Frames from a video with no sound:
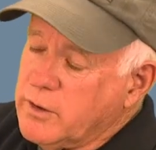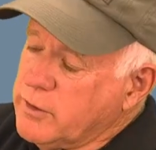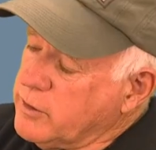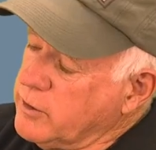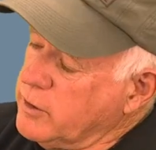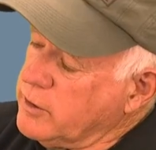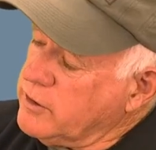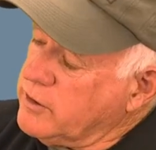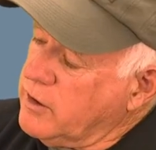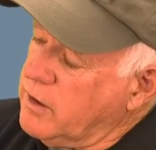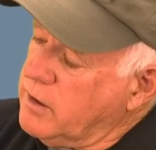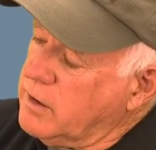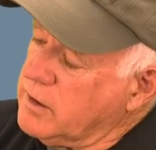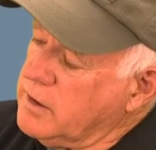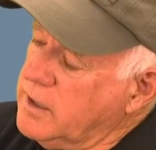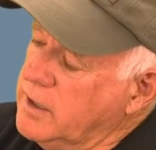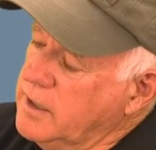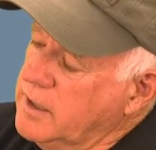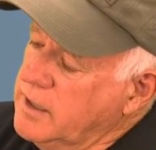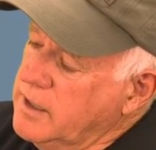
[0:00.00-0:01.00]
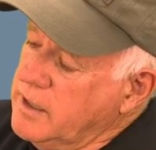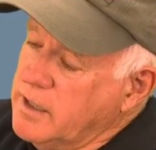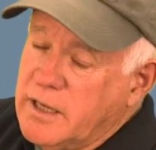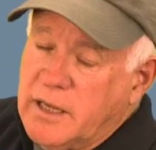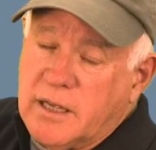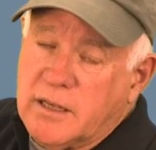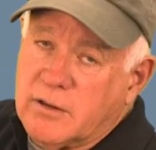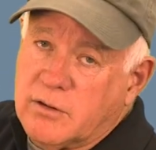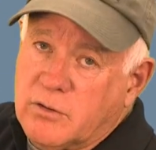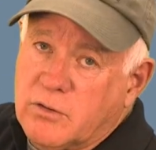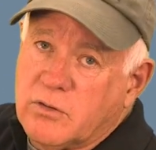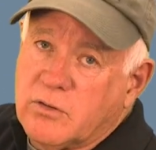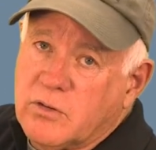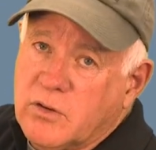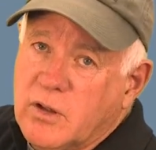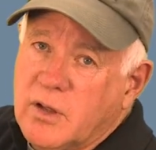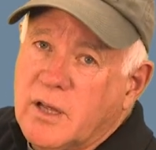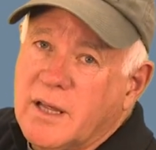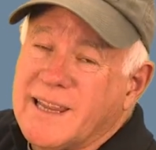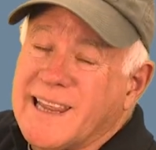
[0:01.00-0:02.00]
Third dog
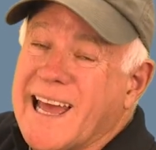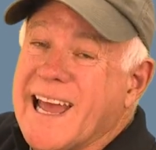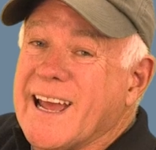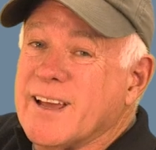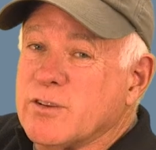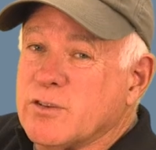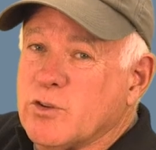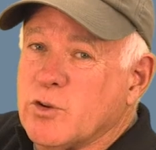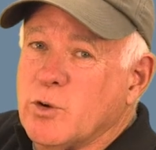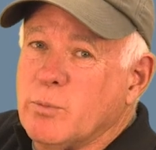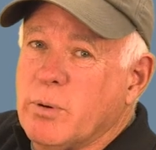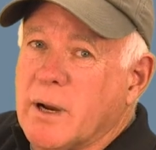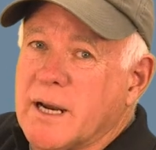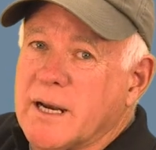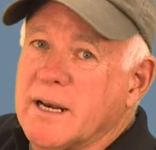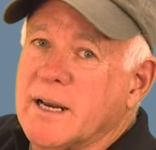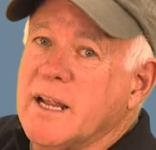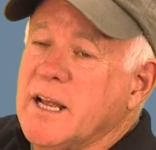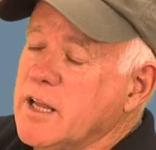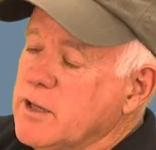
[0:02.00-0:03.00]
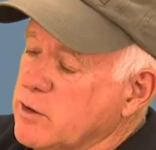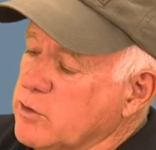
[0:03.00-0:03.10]
is the S2 button.